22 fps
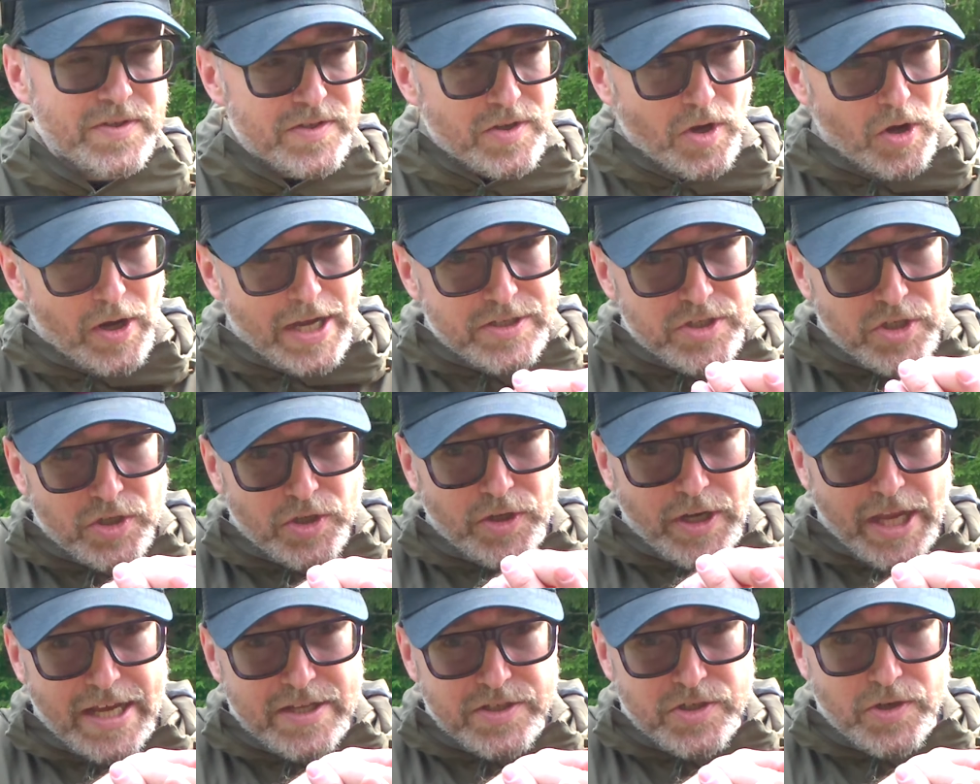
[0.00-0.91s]
So as
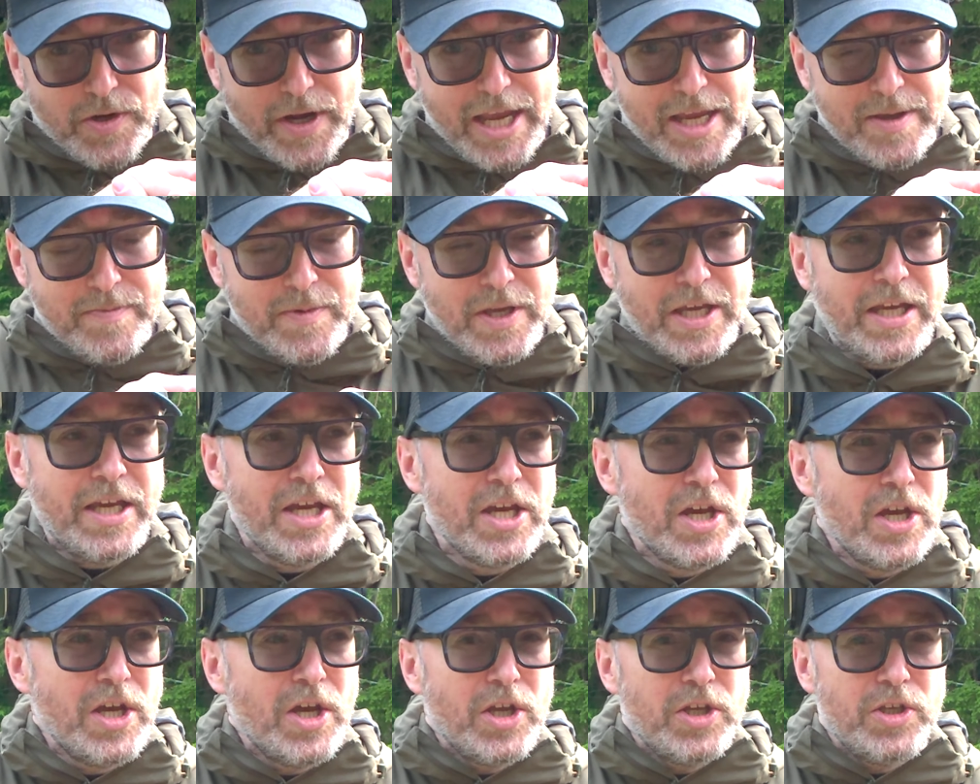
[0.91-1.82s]
you're aiming,
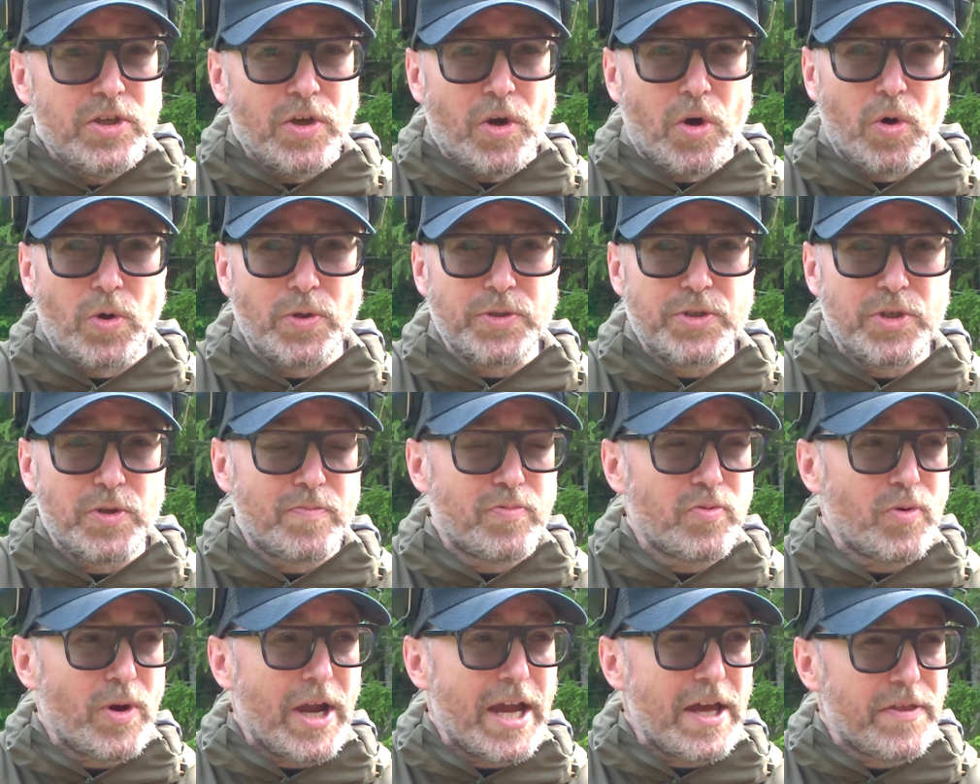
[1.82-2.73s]
you hold your
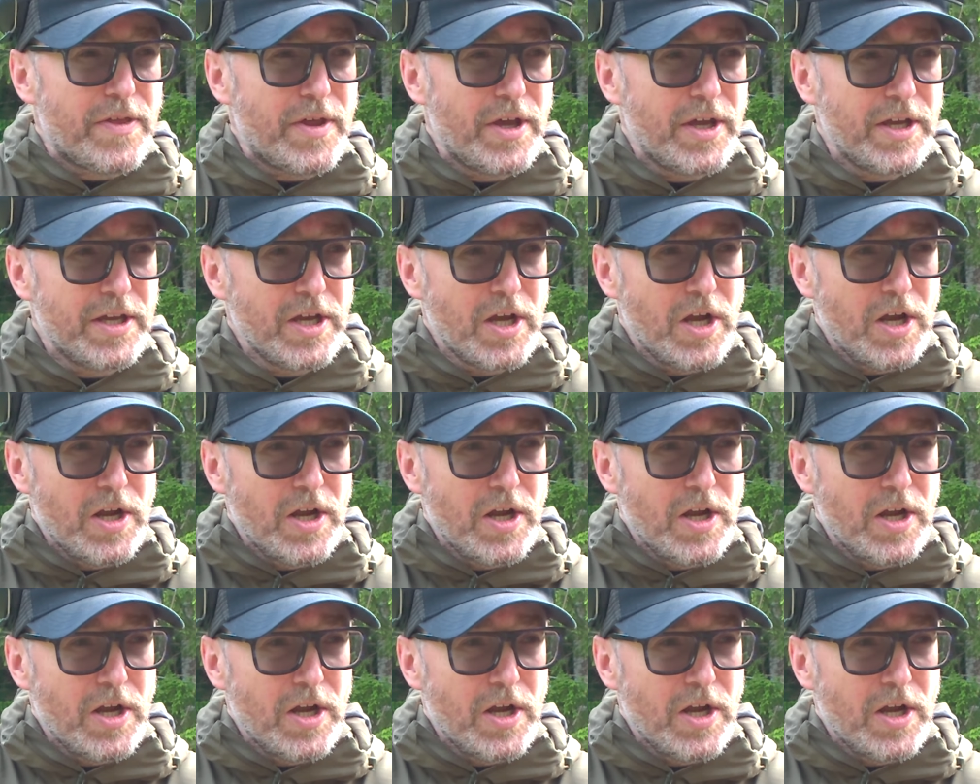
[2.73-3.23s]
breath.